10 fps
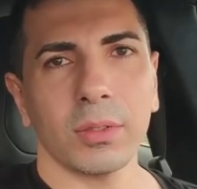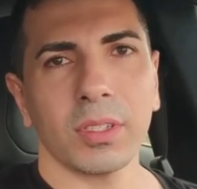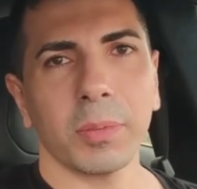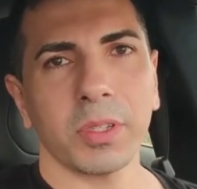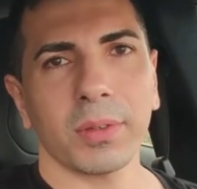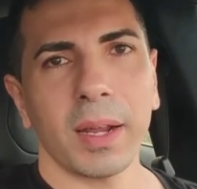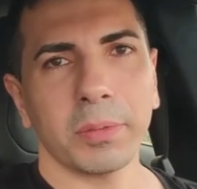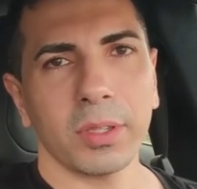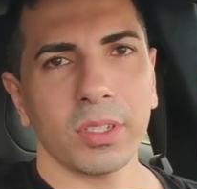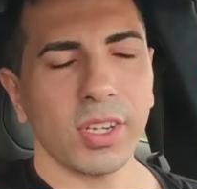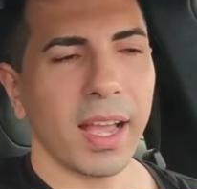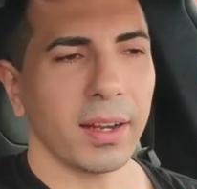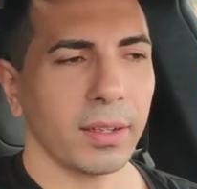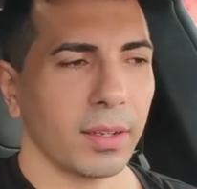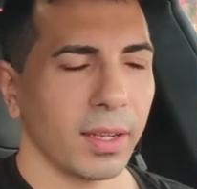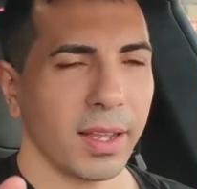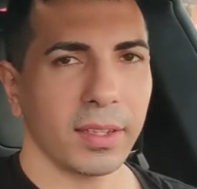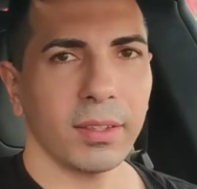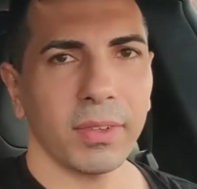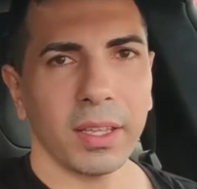to subscribe to the channel and
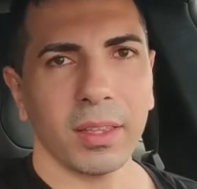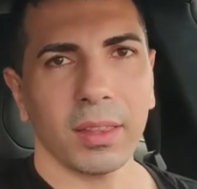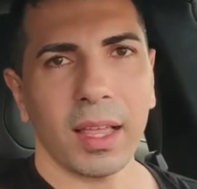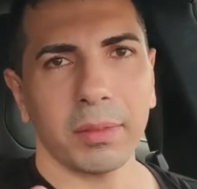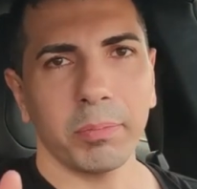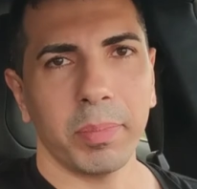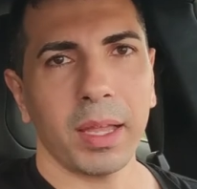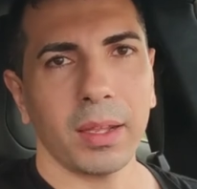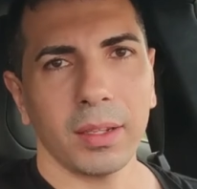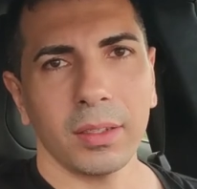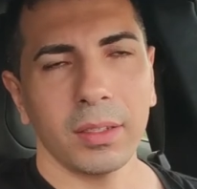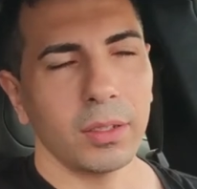activate the, that bell